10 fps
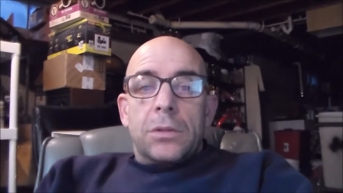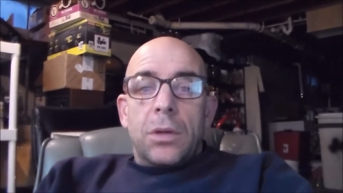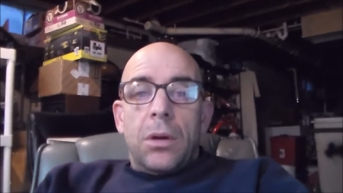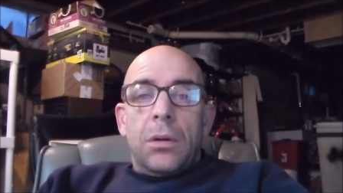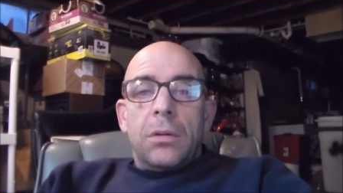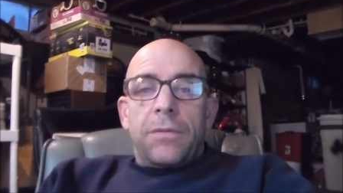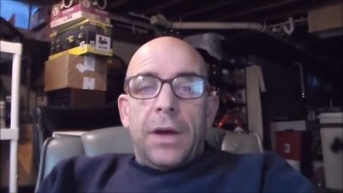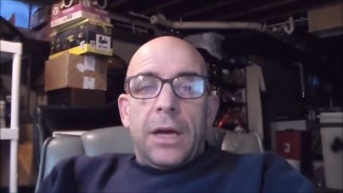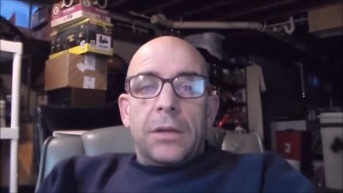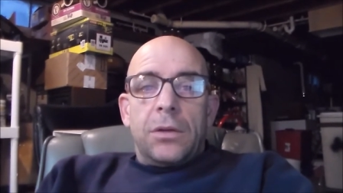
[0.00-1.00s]
So,
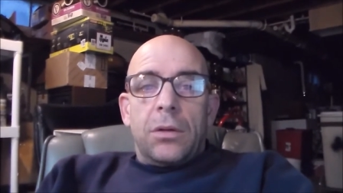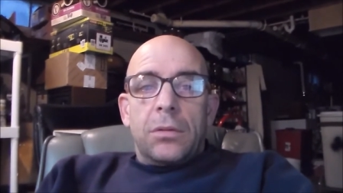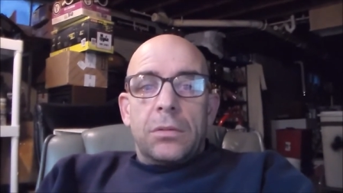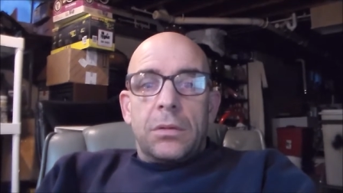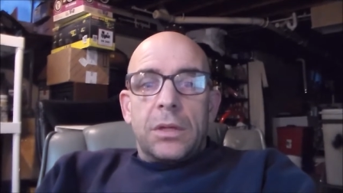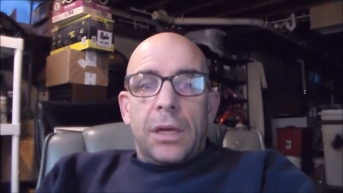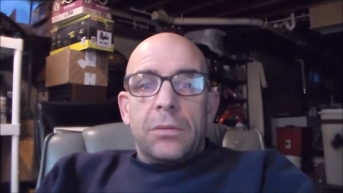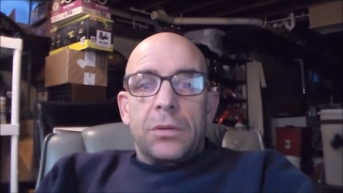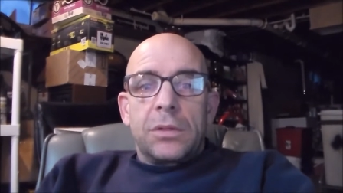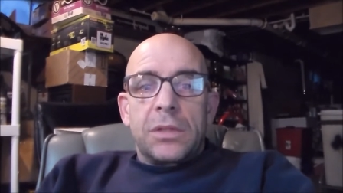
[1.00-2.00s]
fine, you know,
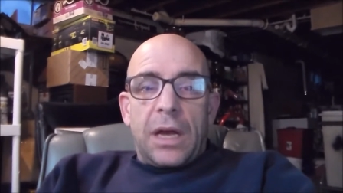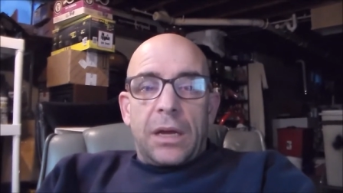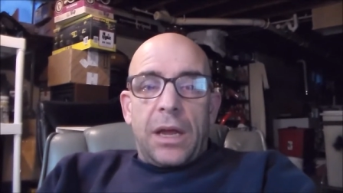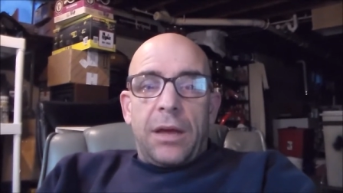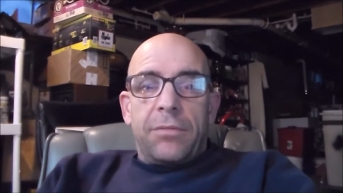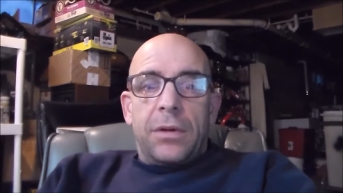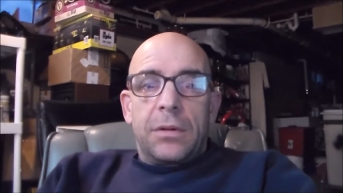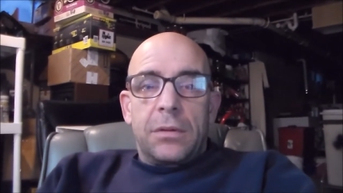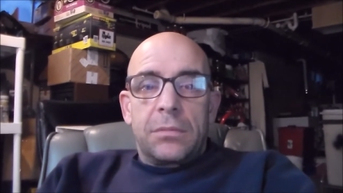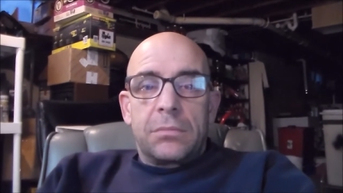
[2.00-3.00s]
okay, we're just not going to have
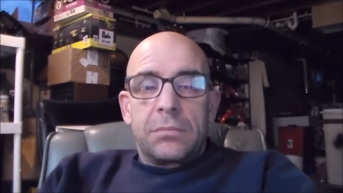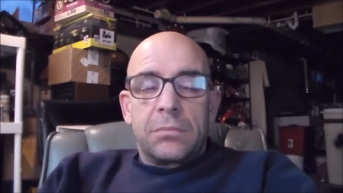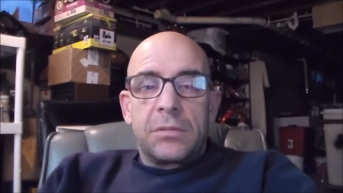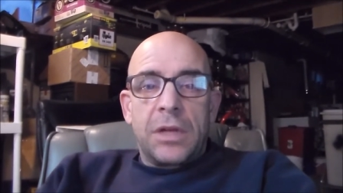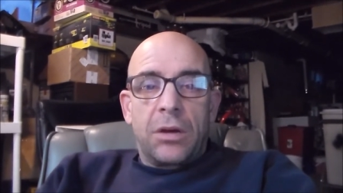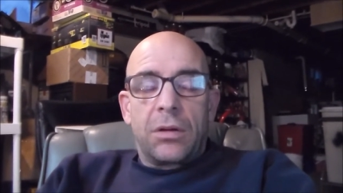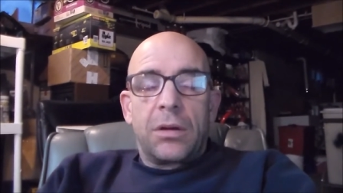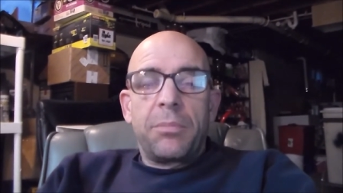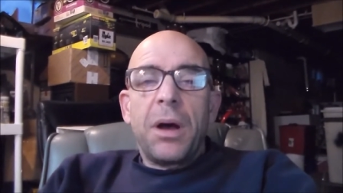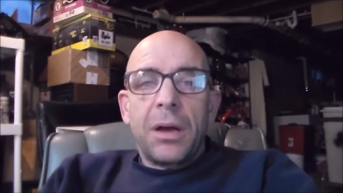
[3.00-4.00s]
dinner
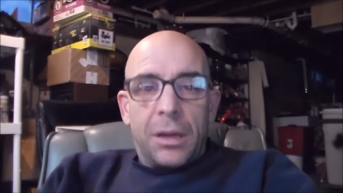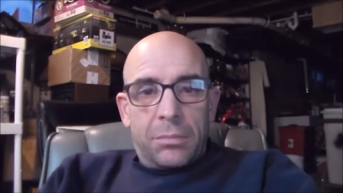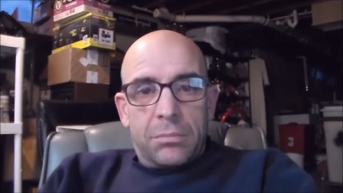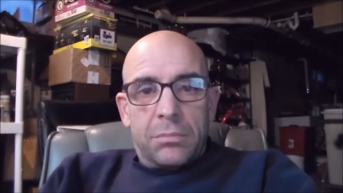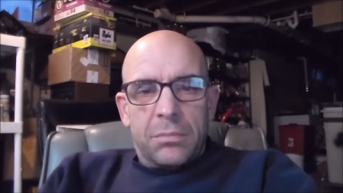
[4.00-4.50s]
in a bunkin.